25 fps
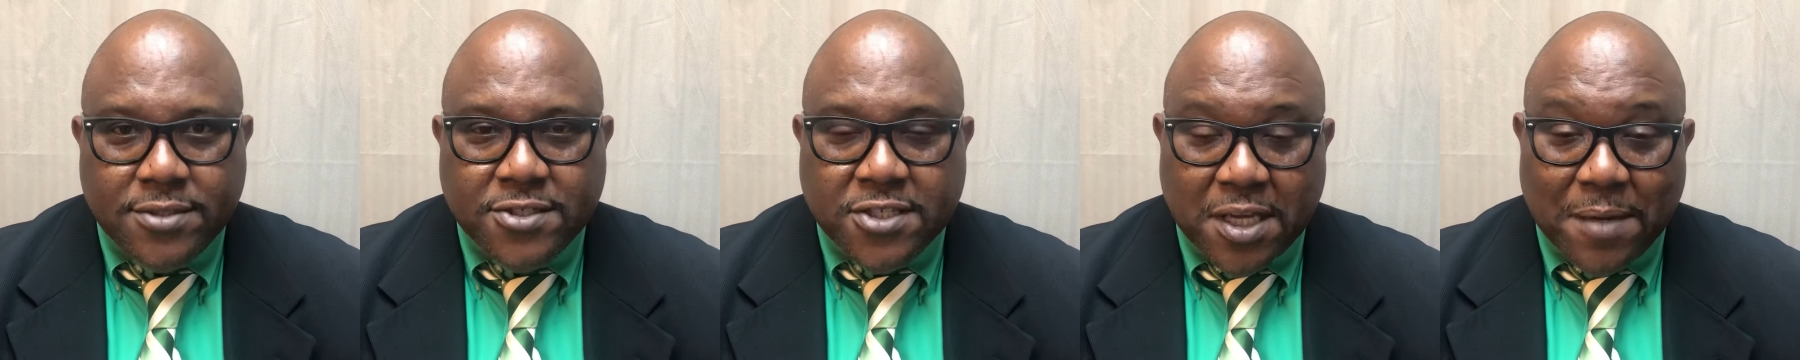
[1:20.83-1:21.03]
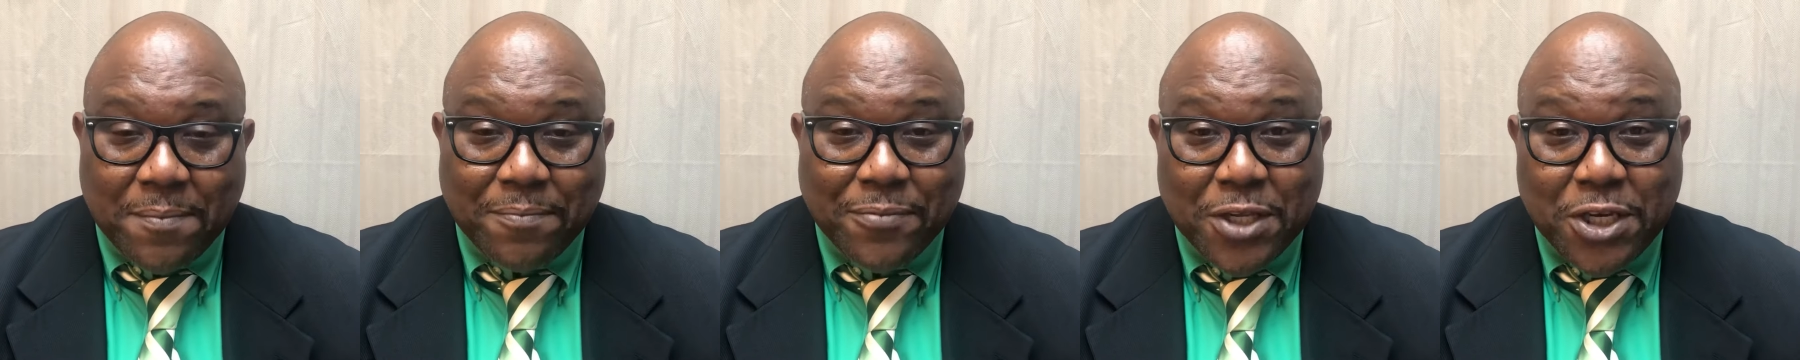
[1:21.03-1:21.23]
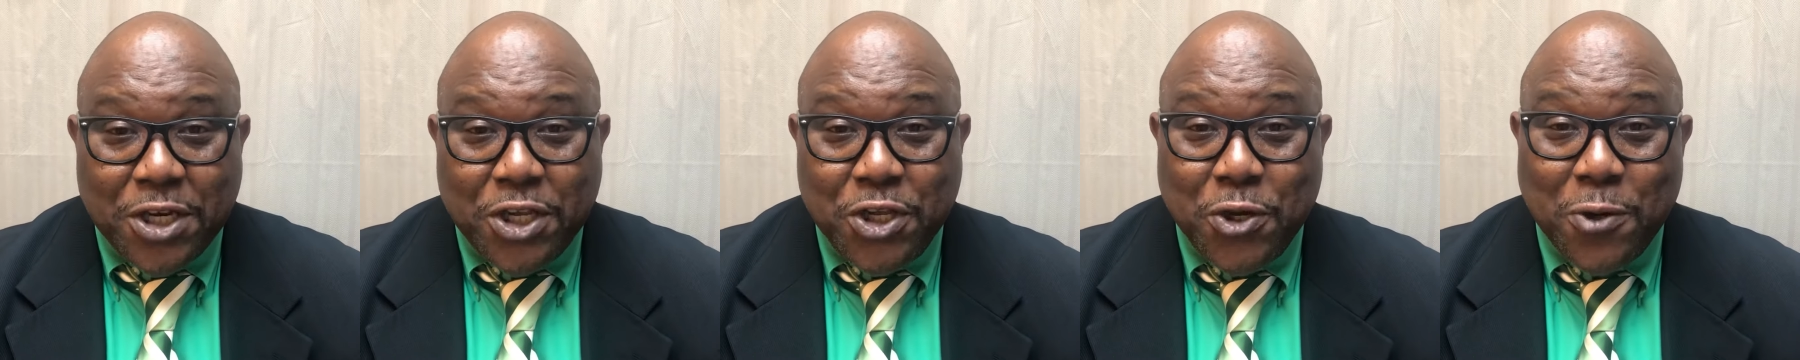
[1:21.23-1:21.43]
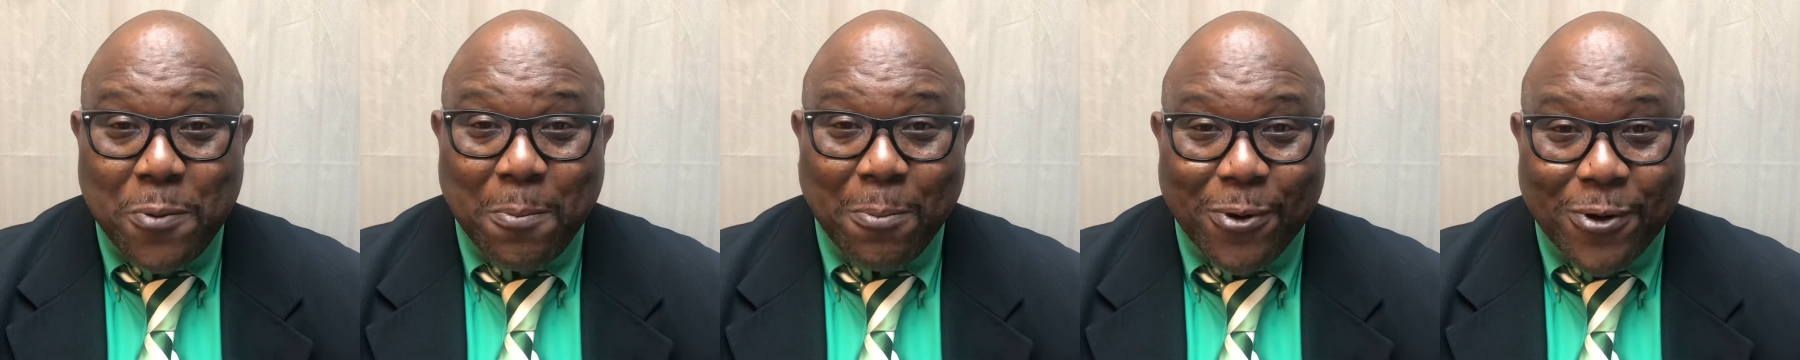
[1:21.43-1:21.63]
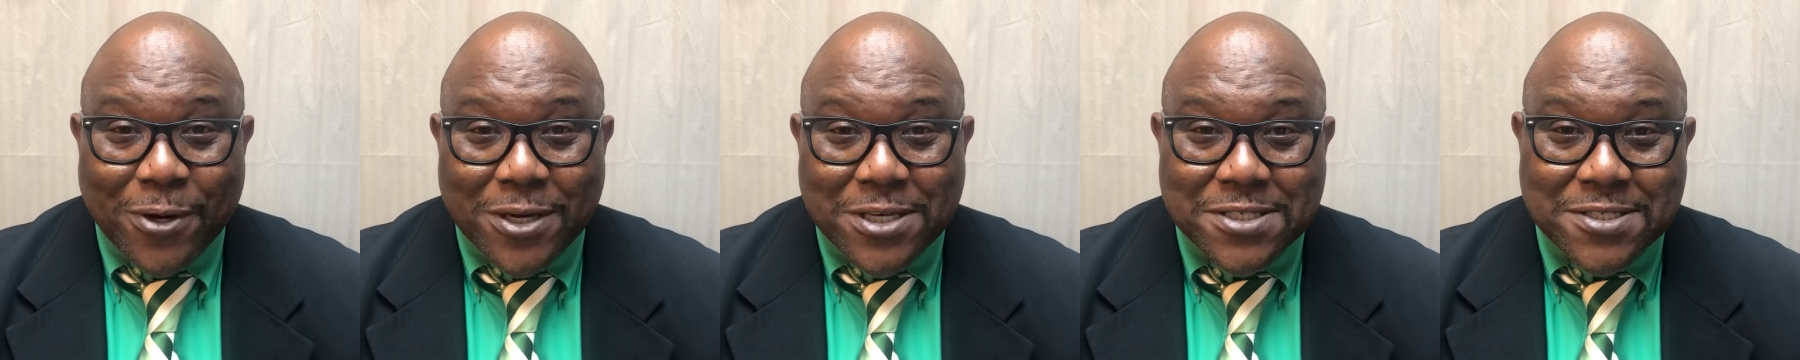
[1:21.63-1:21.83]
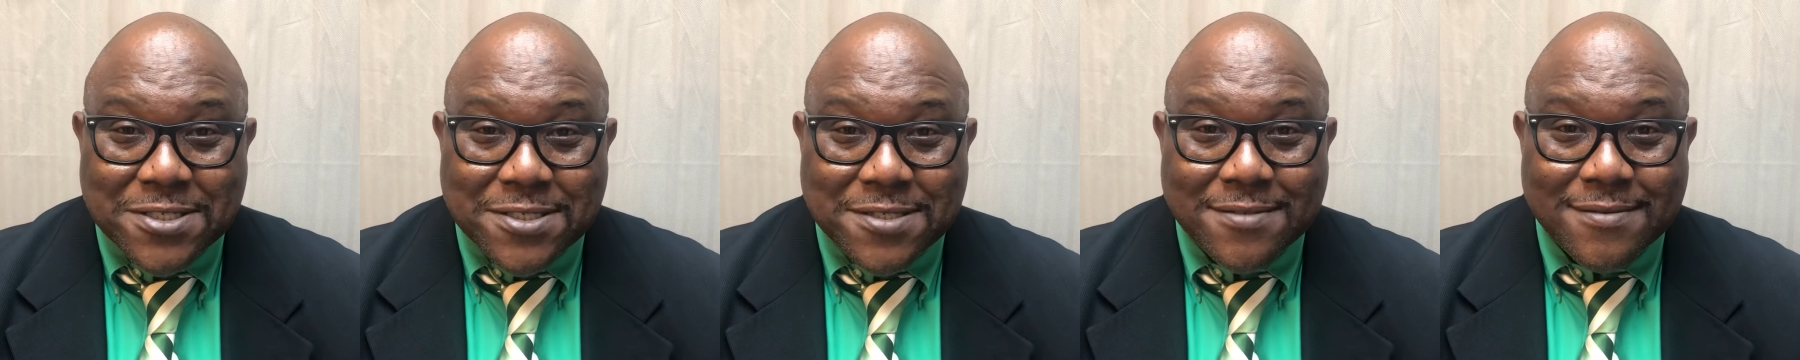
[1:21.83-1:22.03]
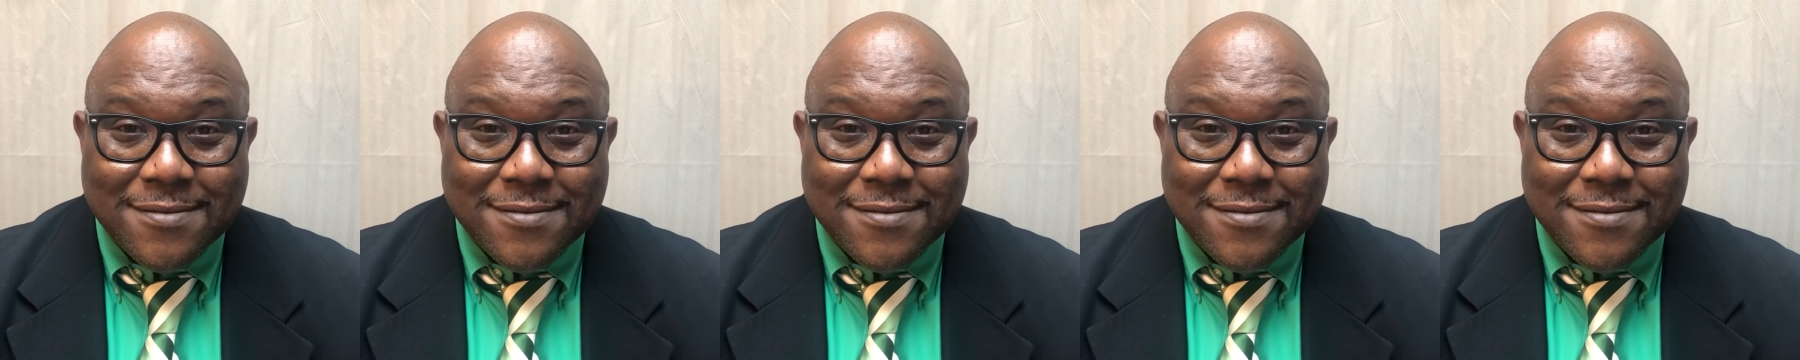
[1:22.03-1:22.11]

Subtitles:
something humorous.